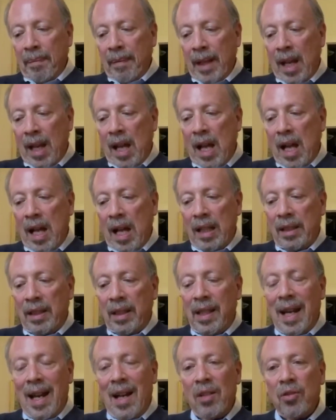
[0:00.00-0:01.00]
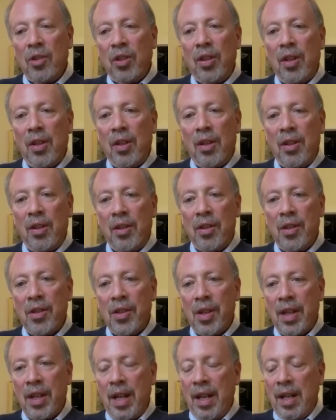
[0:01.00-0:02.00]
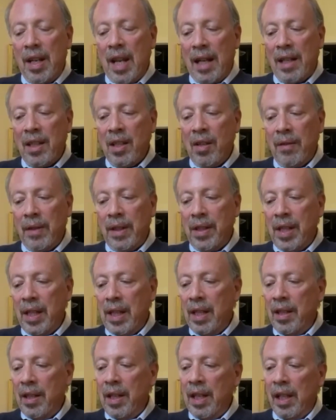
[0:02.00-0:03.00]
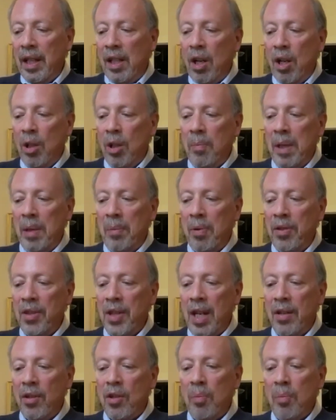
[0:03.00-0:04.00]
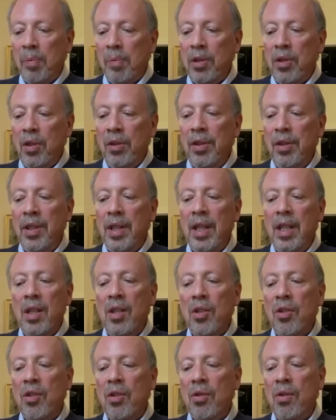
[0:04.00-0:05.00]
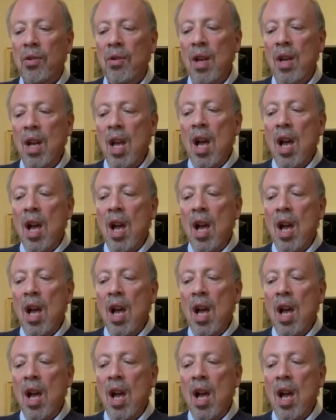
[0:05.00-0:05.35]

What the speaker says: downturns in activity in the economy present opportunities to